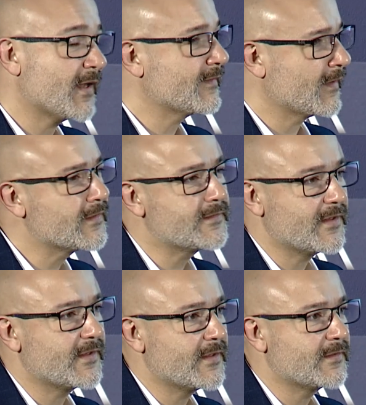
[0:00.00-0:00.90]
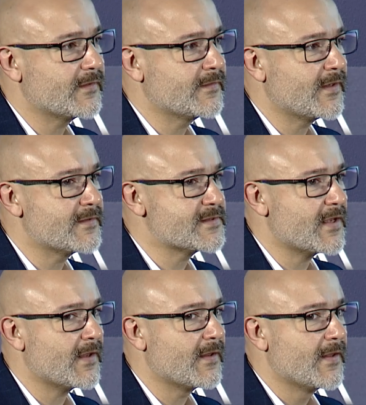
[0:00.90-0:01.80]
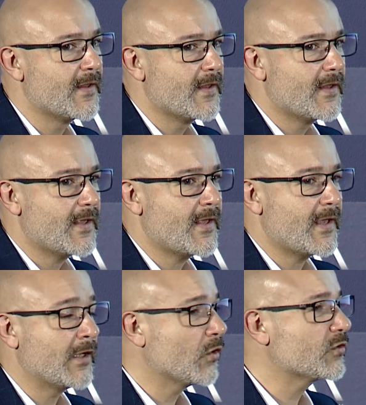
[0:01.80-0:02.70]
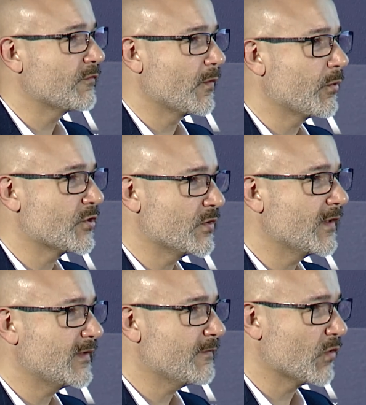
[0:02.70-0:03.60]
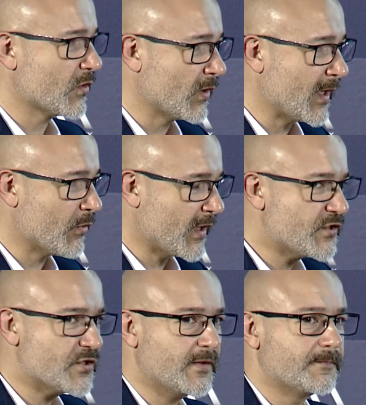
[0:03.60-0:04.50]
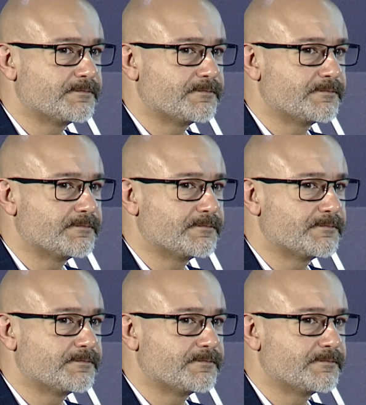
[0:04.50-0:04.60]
I think there is a lot of opportunity for collaboration.